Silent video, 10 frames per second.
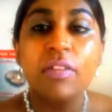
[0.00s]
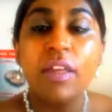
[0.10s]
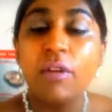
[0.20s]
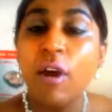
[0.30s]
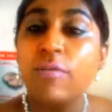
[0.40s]

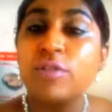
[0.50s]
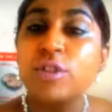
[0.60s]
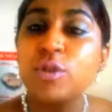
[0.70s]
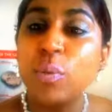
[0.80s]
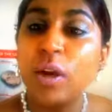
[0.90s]
Thereafter,
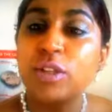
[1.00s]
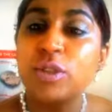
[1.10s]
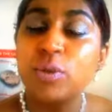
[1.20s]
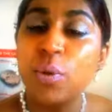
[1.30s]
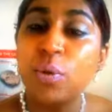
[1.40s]
you want
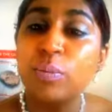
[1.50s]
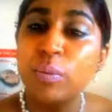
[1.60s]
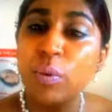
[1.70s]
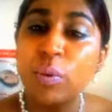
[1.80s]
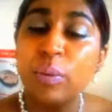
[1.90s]
to talk
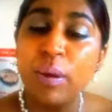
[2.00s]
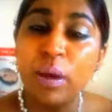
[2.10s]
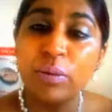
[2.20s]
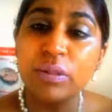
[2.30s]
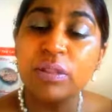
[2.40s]
more
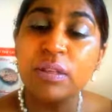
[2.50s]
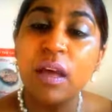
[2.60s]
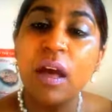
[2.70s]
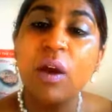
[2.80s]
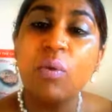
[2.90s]
about
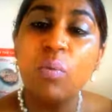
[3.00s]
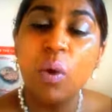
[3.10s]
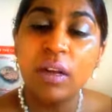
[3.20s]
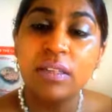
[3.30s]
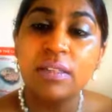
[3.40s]

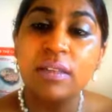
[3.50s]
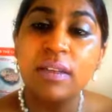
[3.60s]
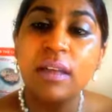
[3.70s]
what